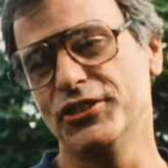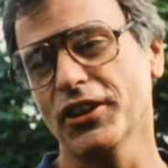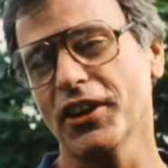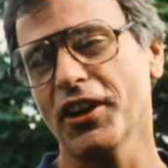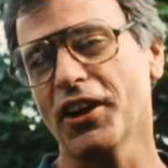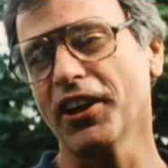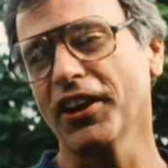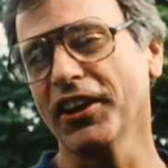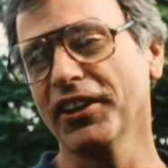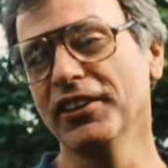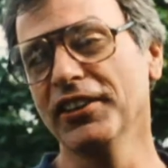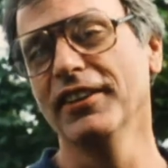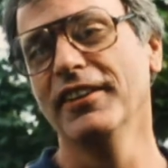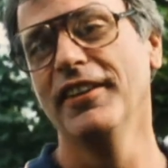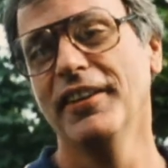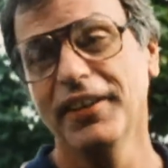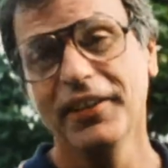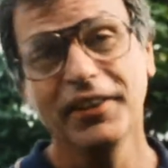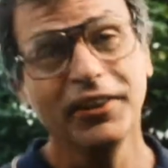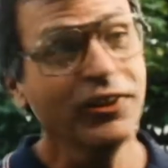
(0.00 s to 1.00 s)
John,
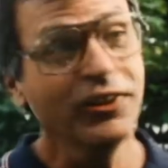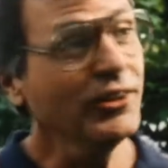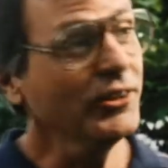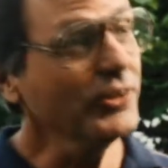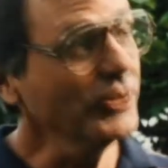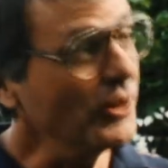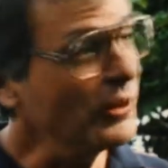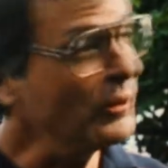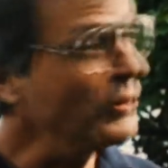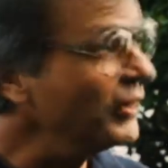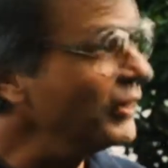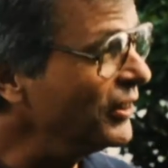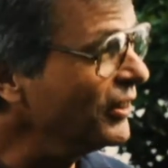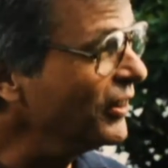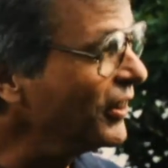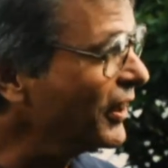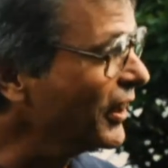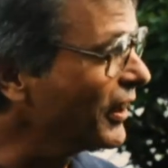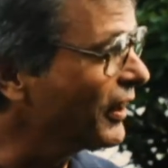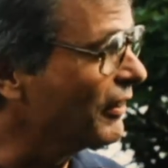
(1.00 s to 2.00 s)
there's no one
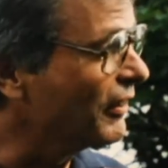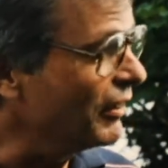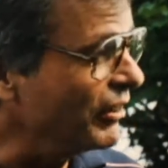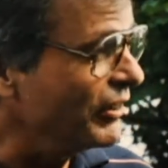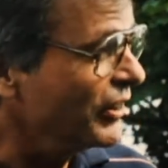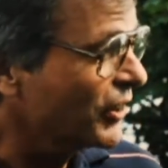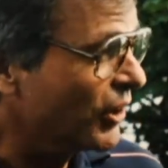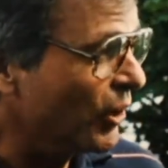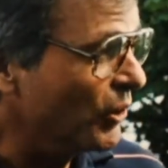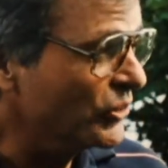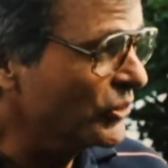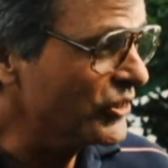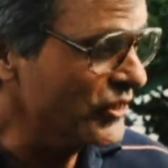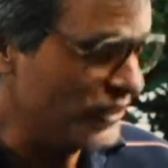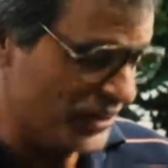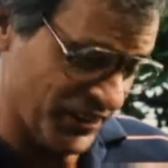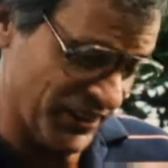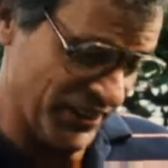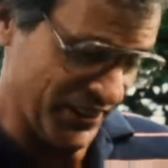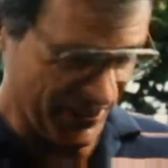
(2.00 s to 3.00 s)
looking. The coast
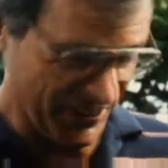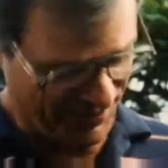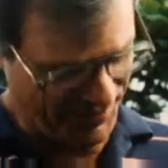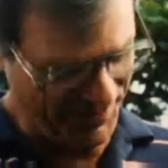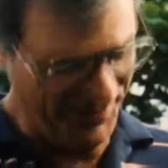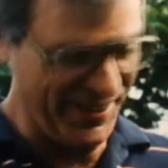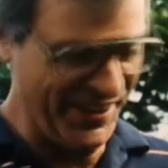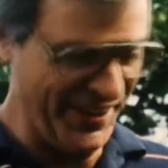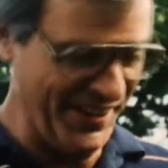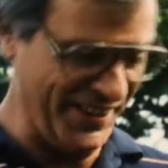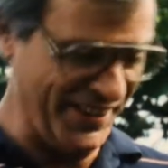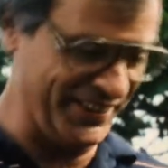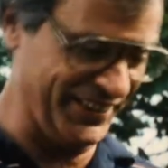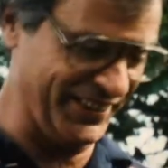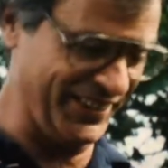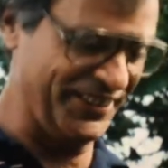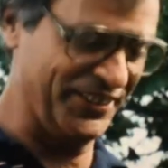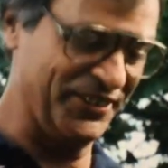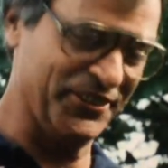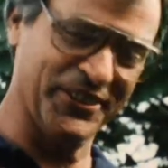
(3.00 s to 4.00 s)
is clear. Go ahead,
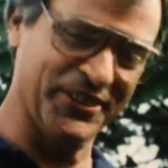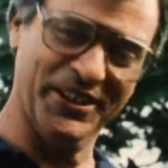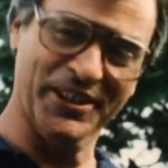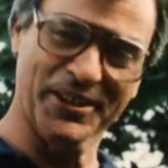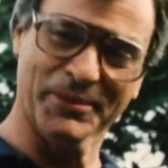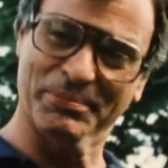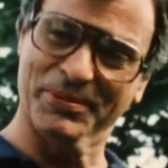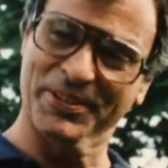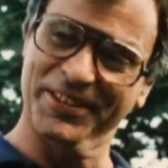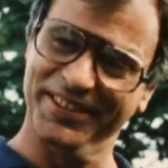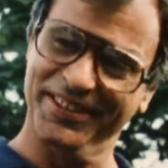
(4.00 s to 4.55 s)
let her rip.